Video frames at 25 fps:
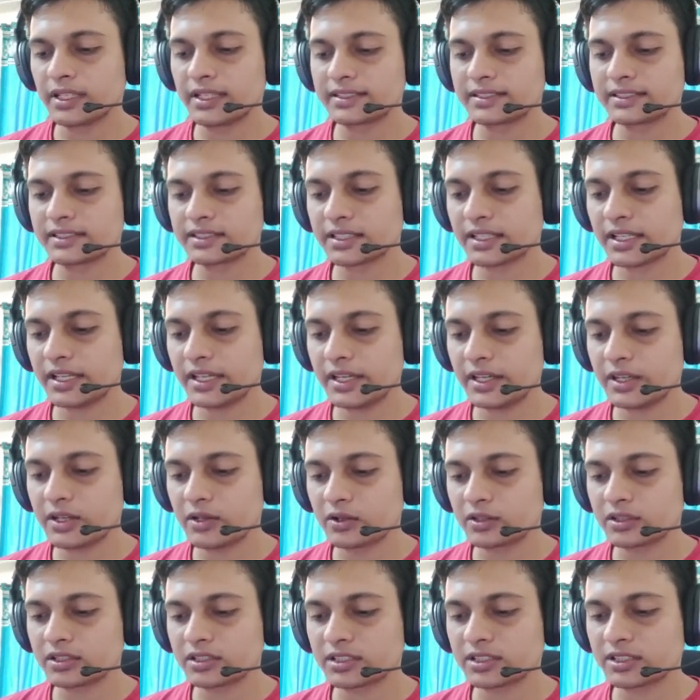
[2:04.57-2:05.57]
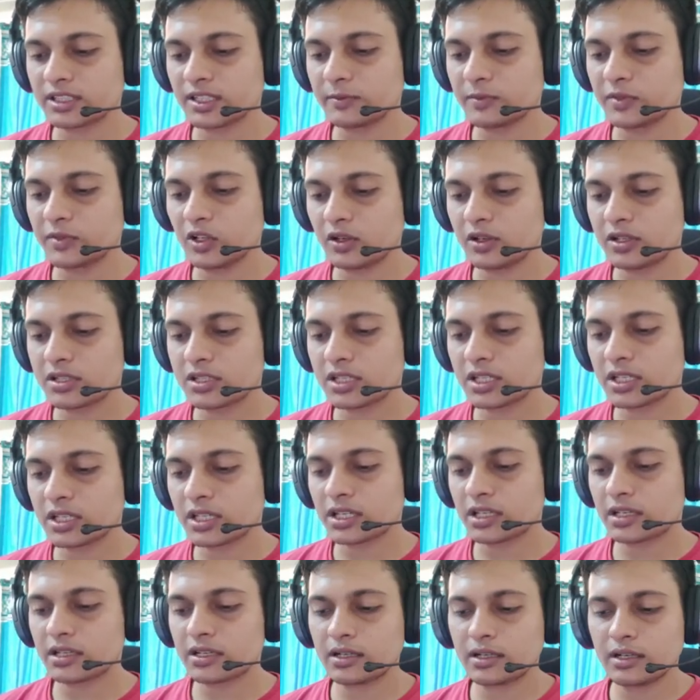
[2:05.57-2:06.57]
Let's say your sum
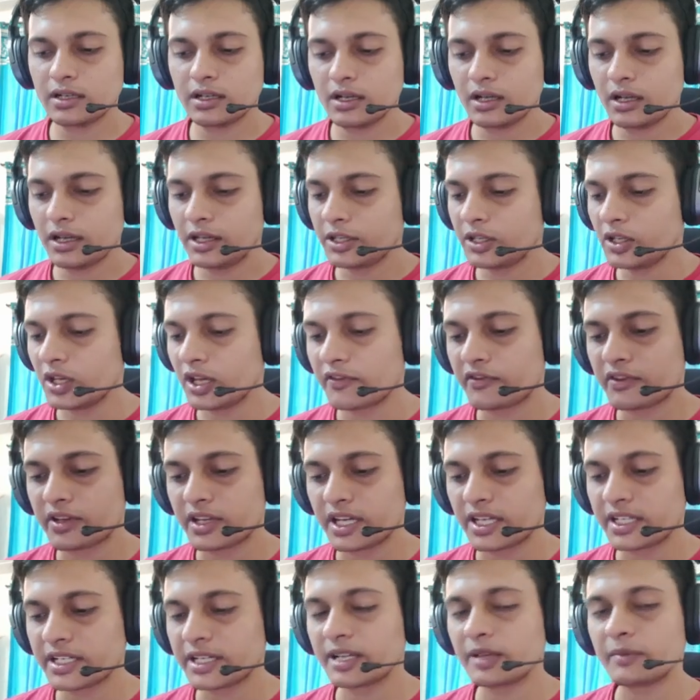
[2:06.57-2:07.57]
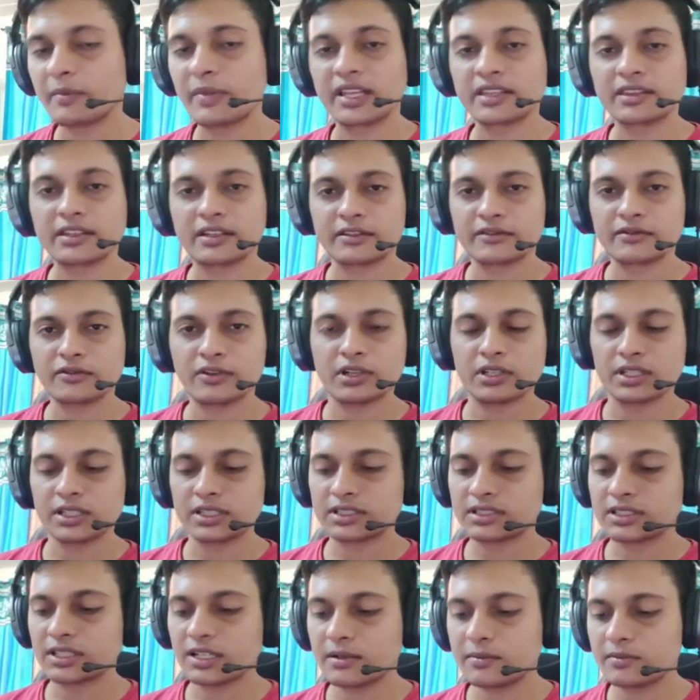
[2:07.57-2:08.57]
logic, you have created a method for
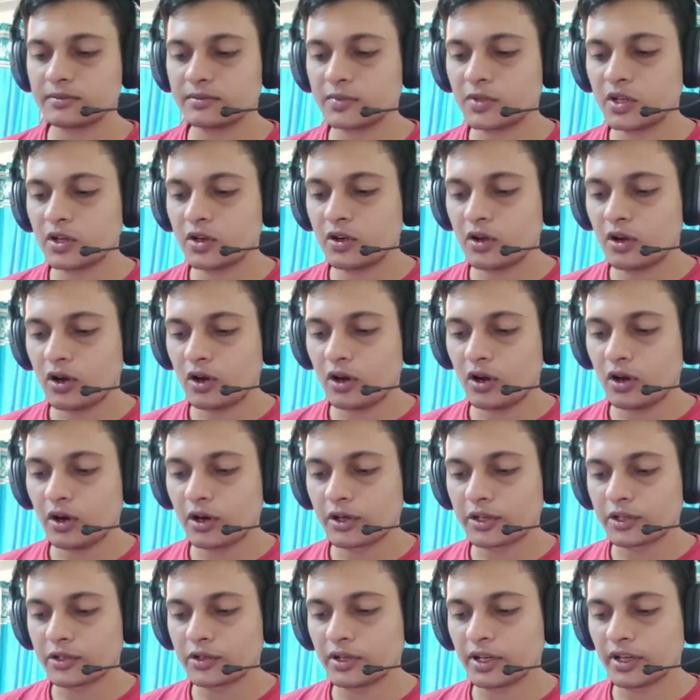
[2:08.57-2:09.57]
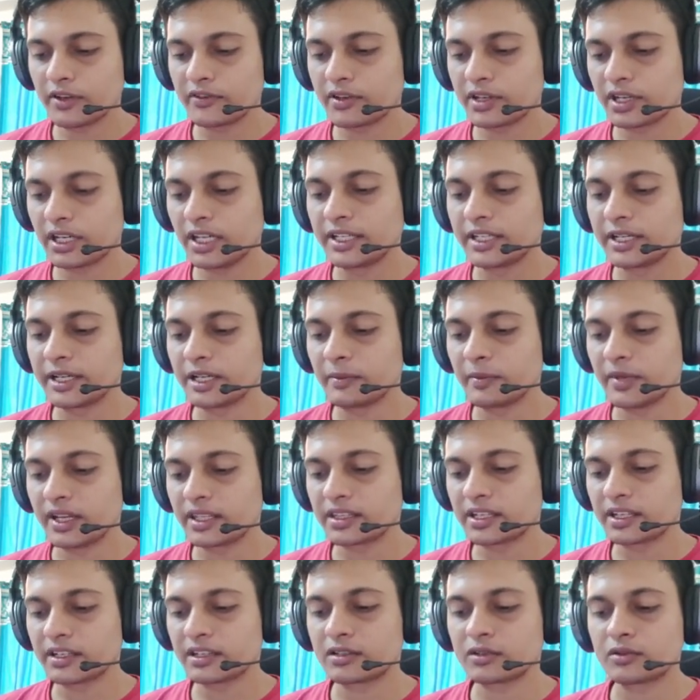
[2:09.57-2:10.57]
the sum, or you have created a
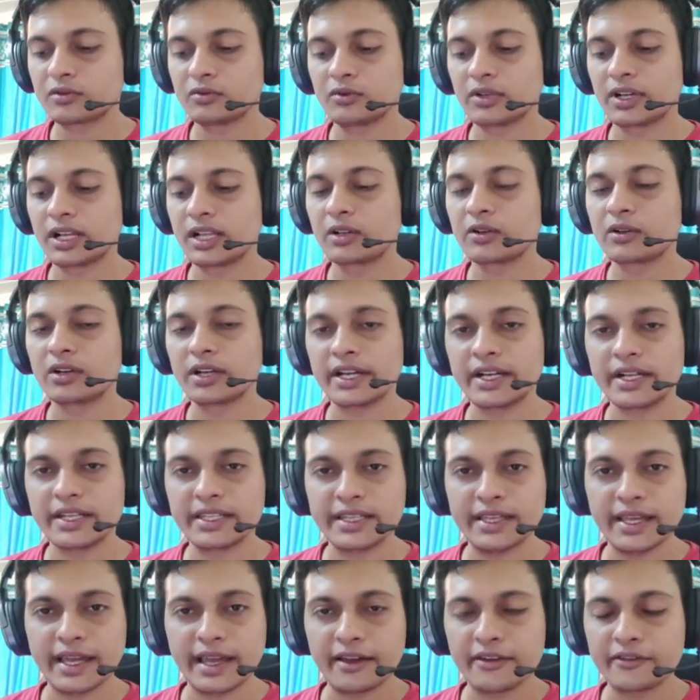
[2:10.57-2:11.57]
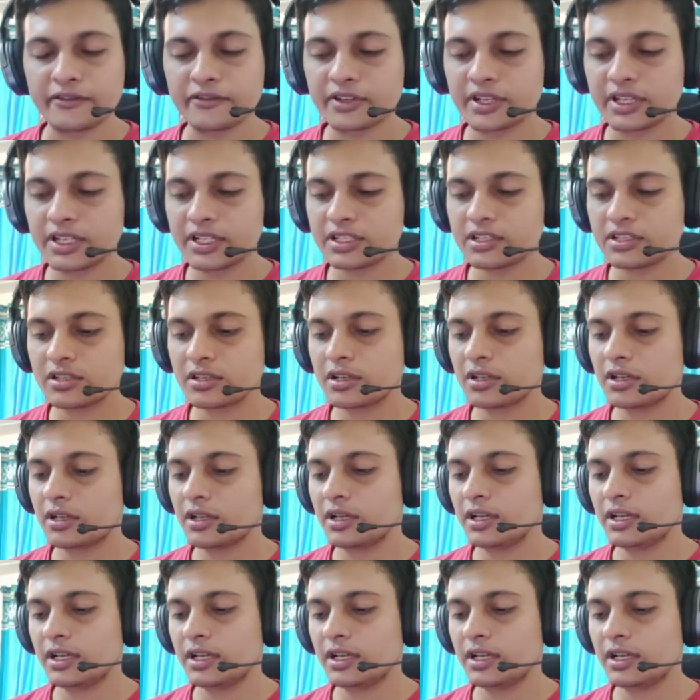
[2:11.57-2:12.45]
method to calculate the average.